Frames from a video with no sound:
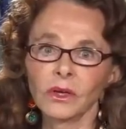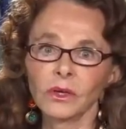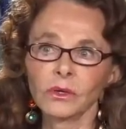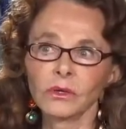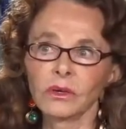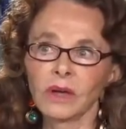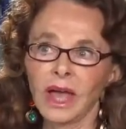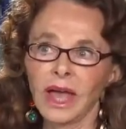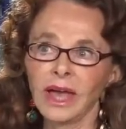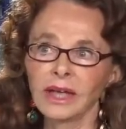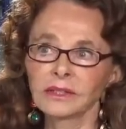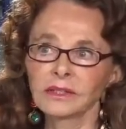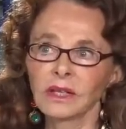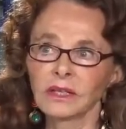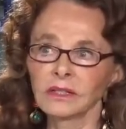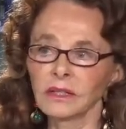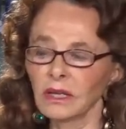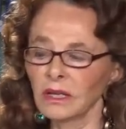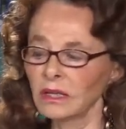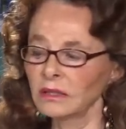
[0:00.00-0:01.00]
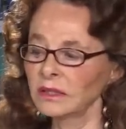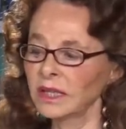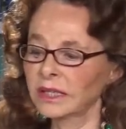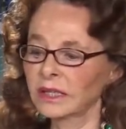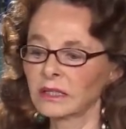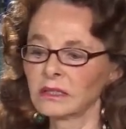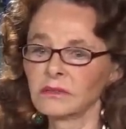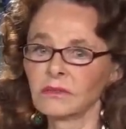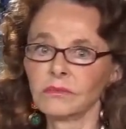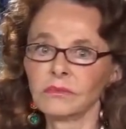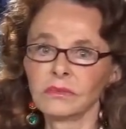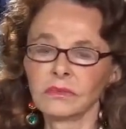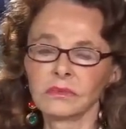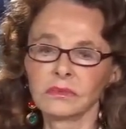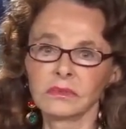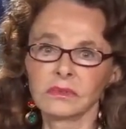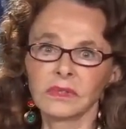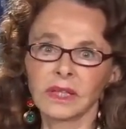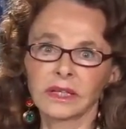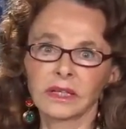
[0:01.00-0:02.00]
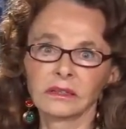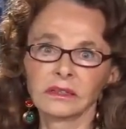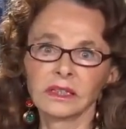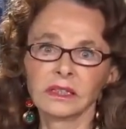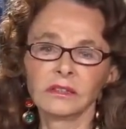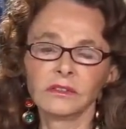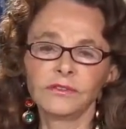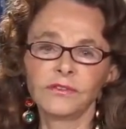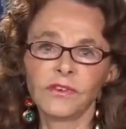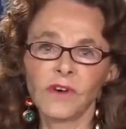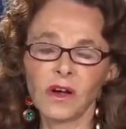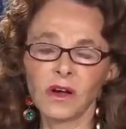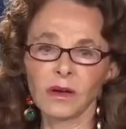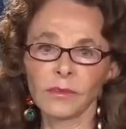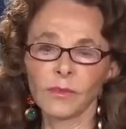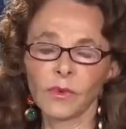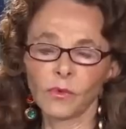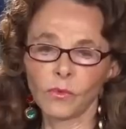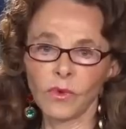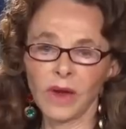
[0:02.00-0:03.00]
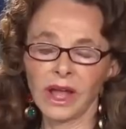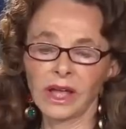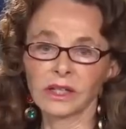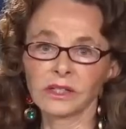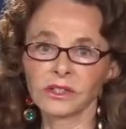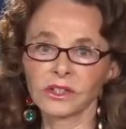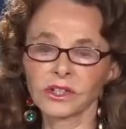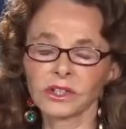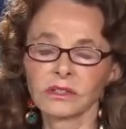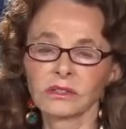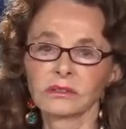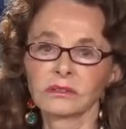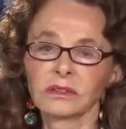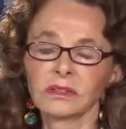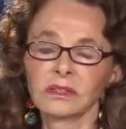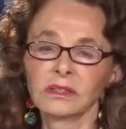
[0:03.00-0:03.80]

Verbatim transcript: who had like a like a little farm ranch.